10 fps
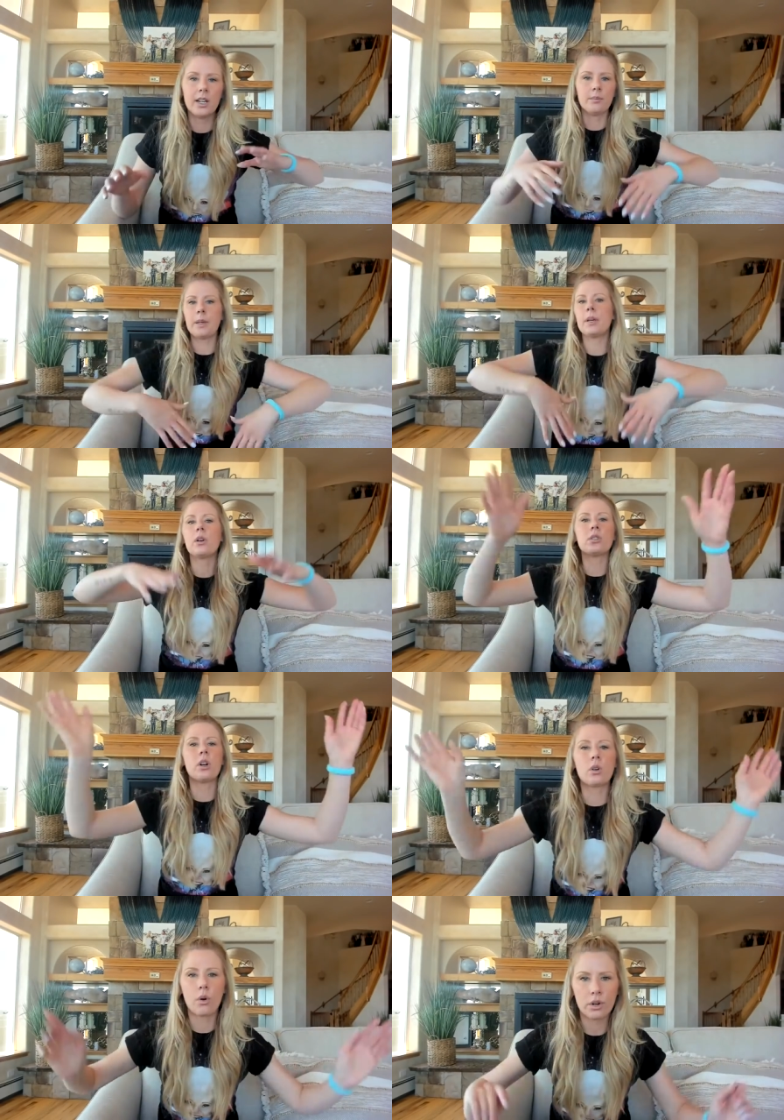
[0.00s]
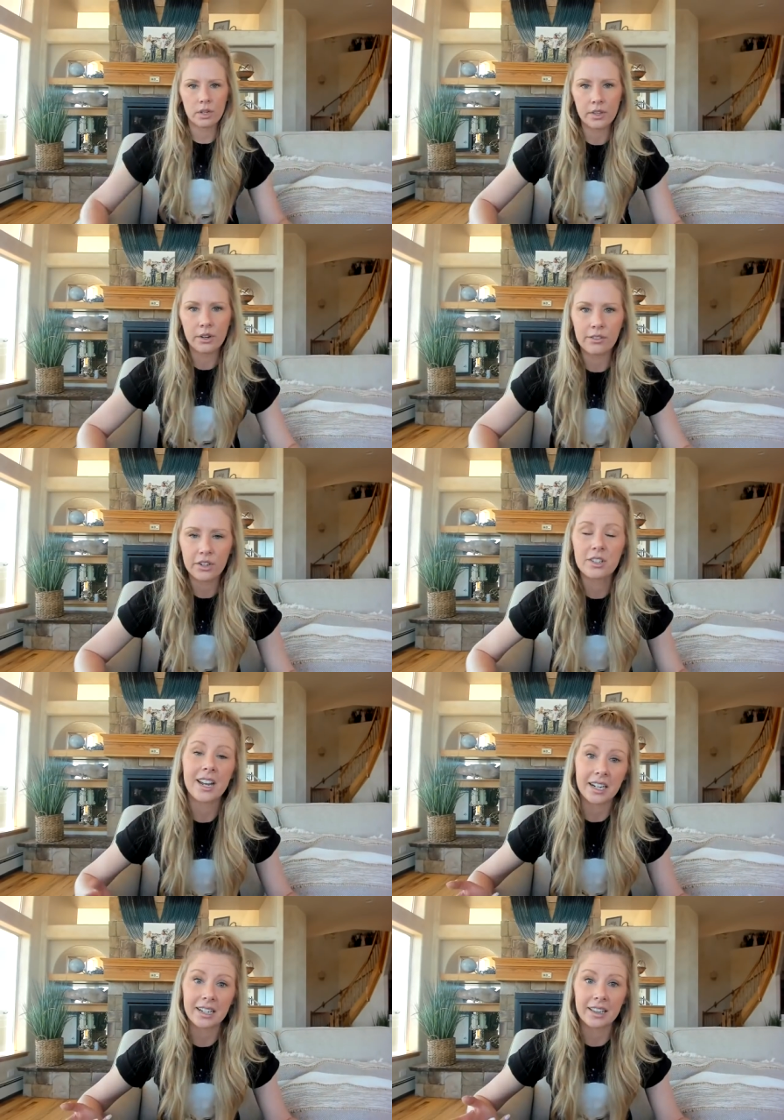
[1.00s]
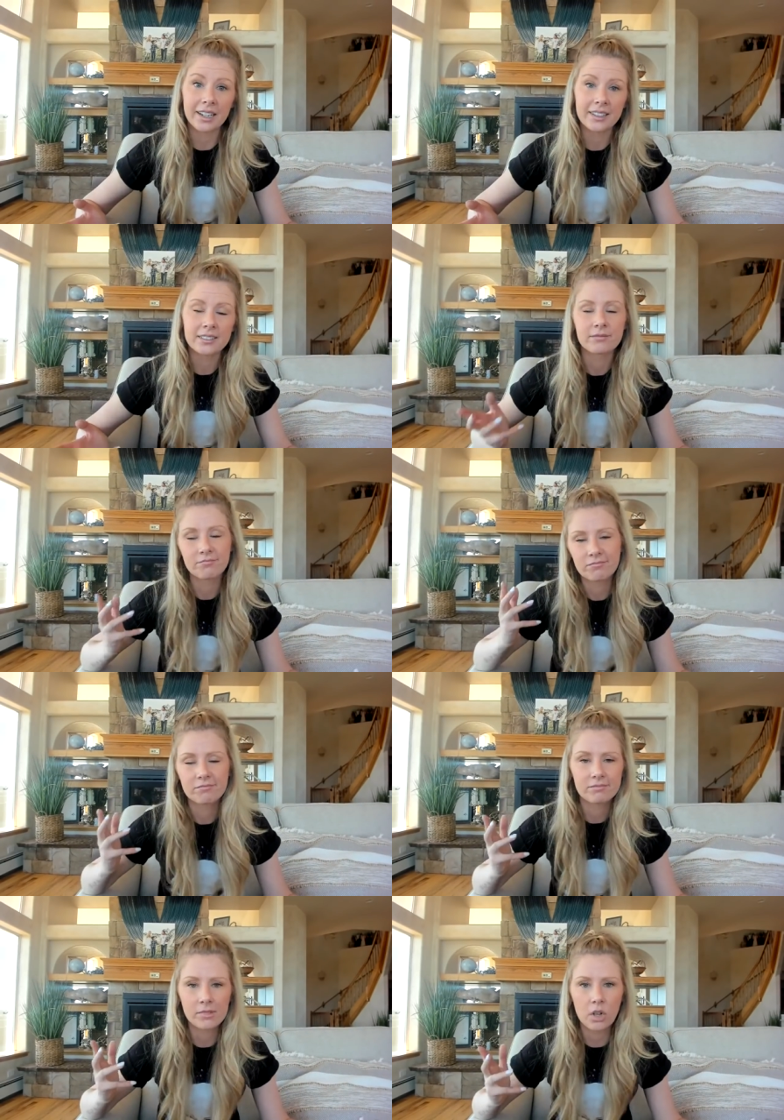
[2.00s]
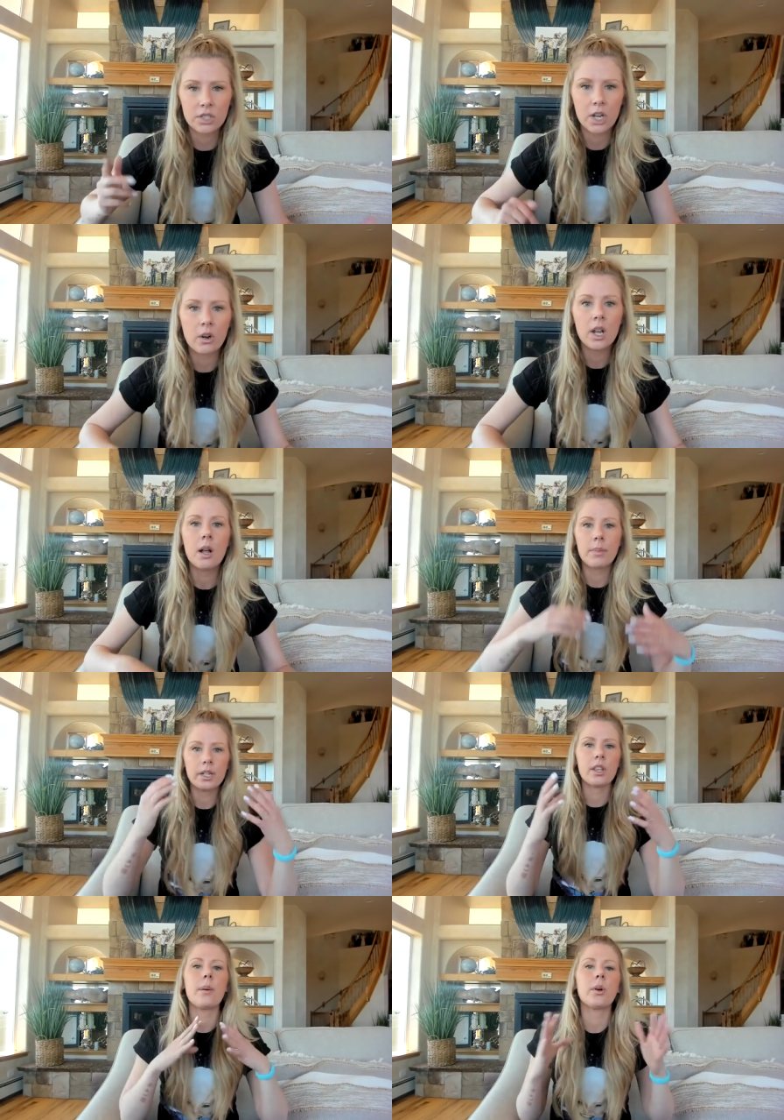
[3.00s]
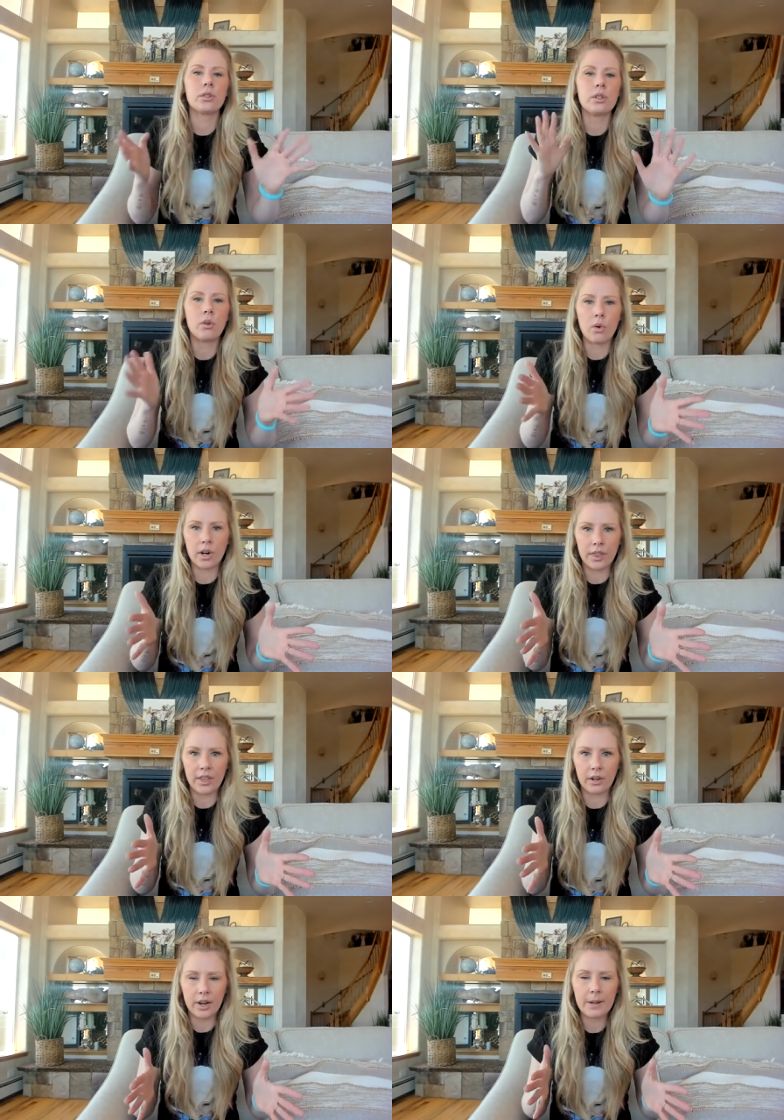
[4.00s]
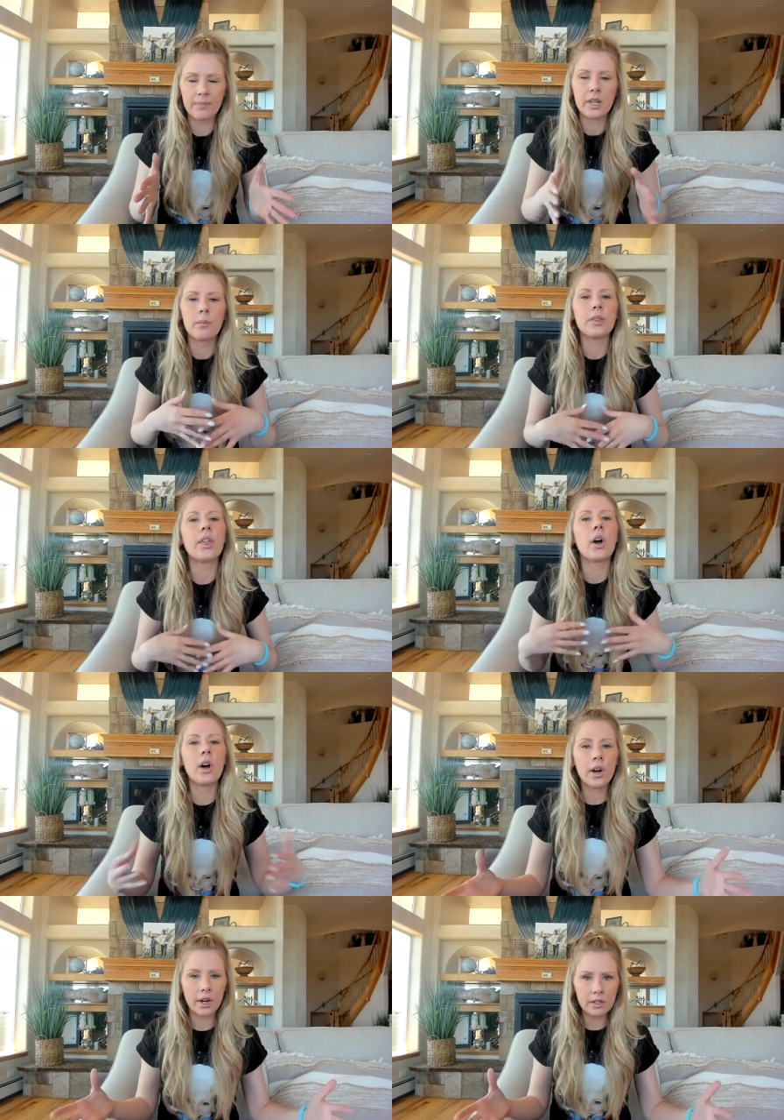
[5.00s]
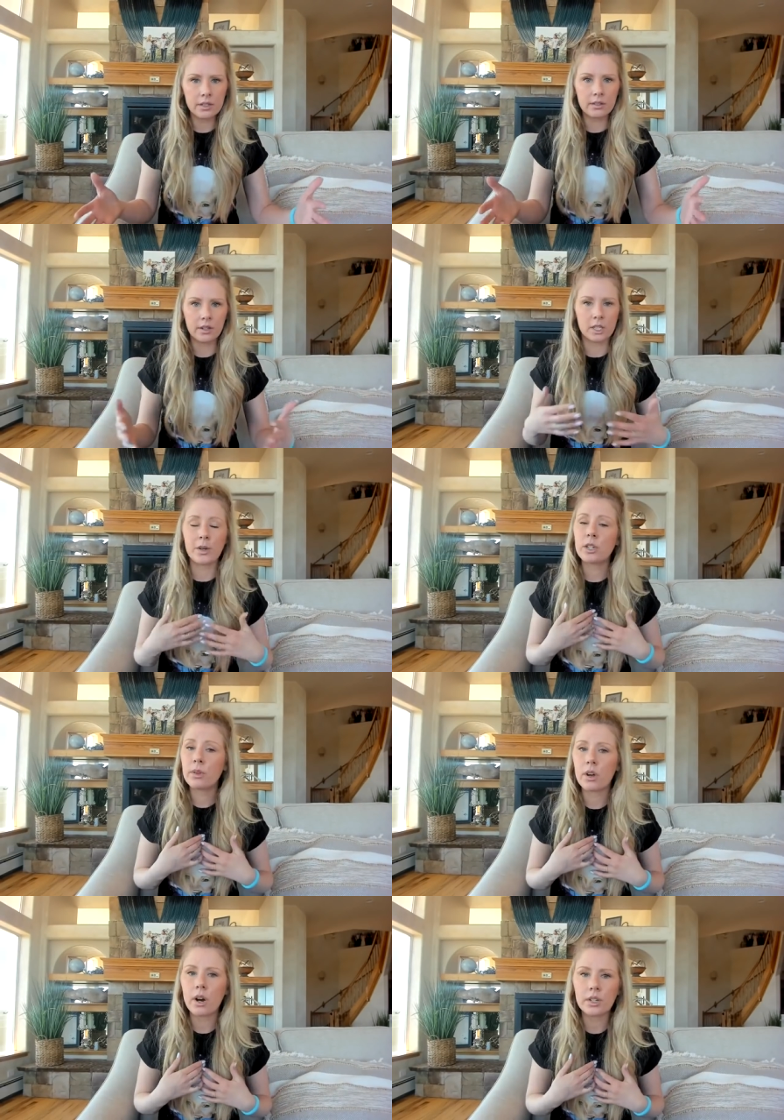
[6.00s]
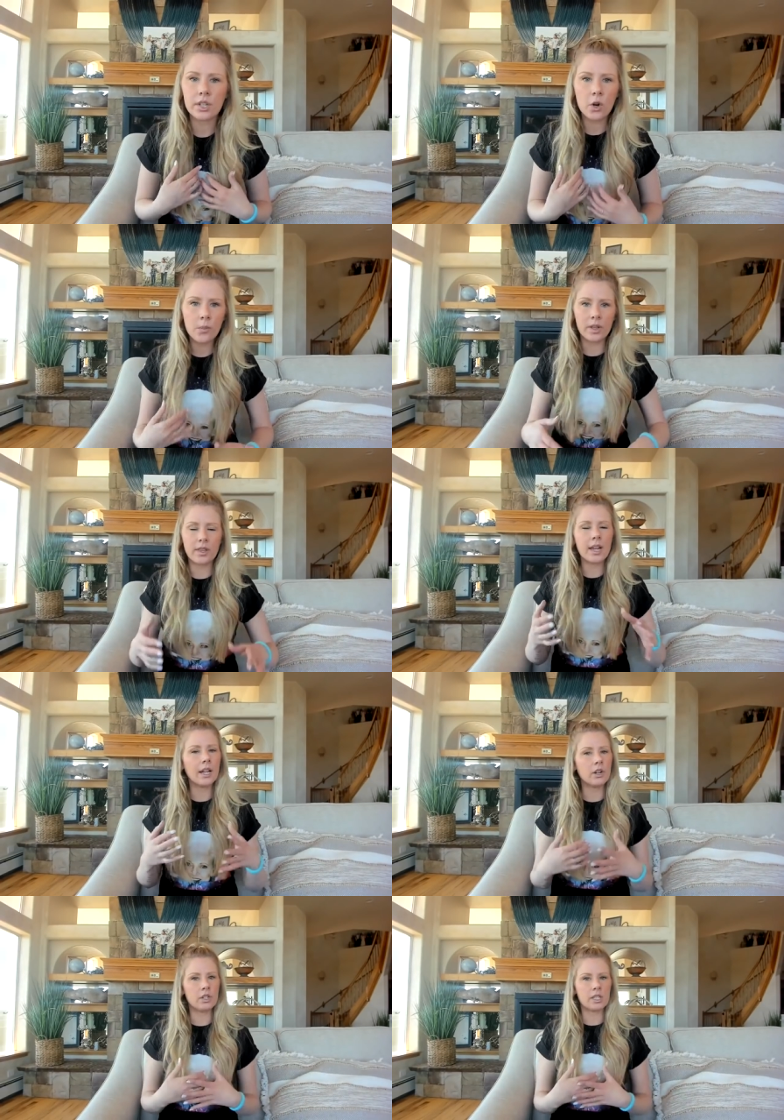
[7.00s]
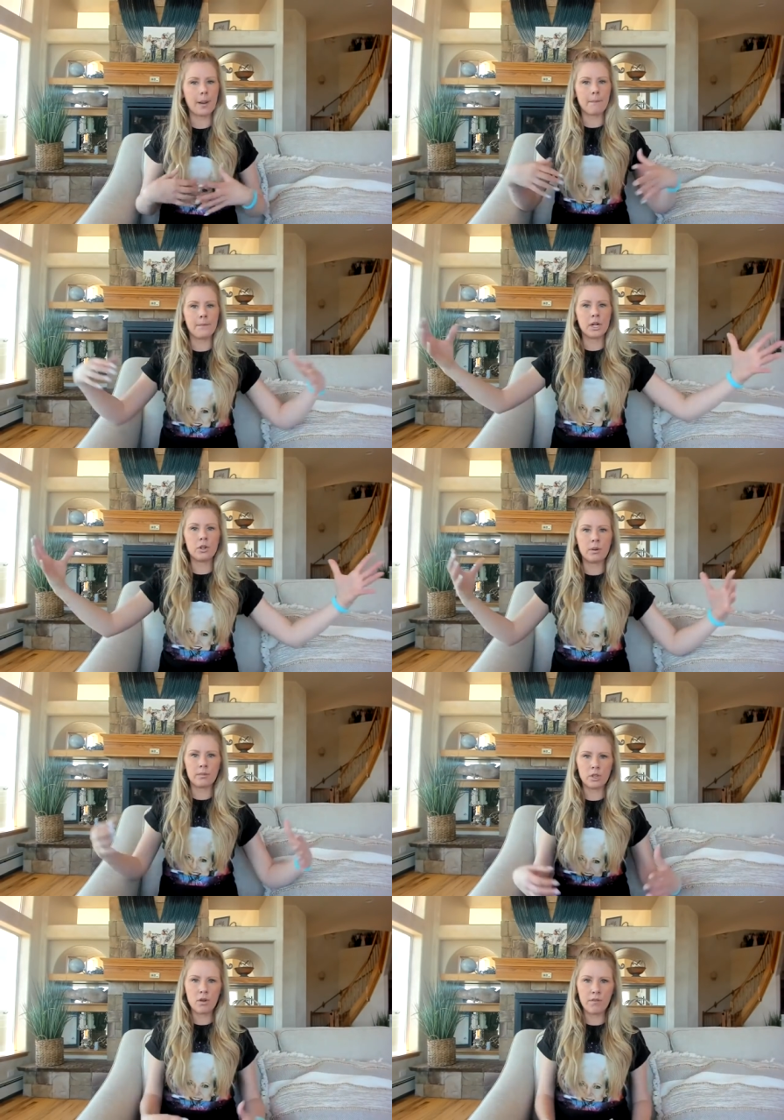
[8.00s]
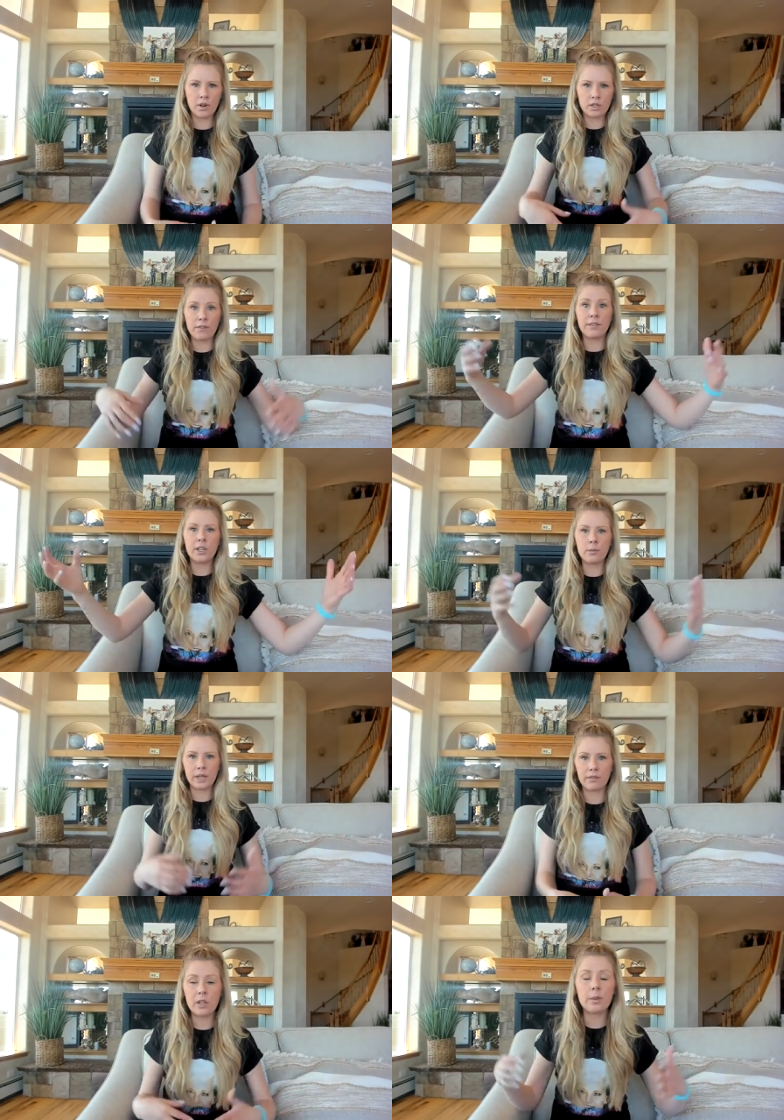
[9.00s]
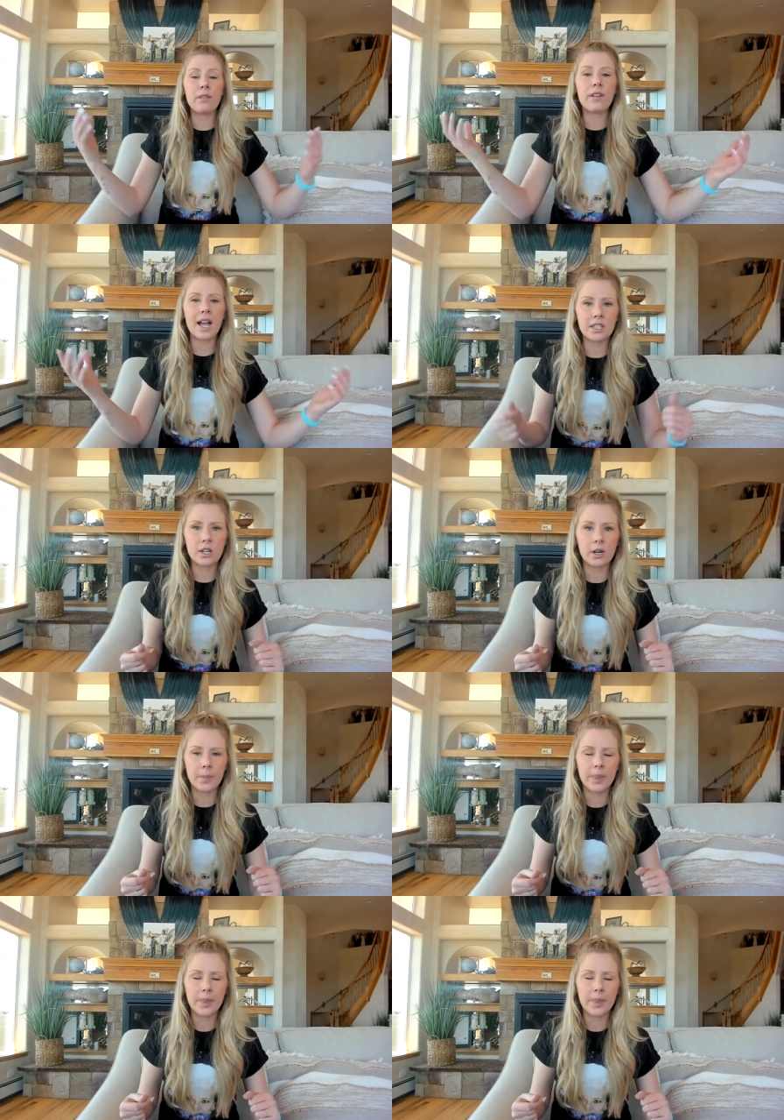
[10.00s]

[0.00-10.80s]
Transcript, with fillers: Maybe it goes to all corners of the universe technically, also. But you know that personal aura thing, right? But the heart, especially when the heart is open, the energy is like boom, universe, feel me, feel me faster.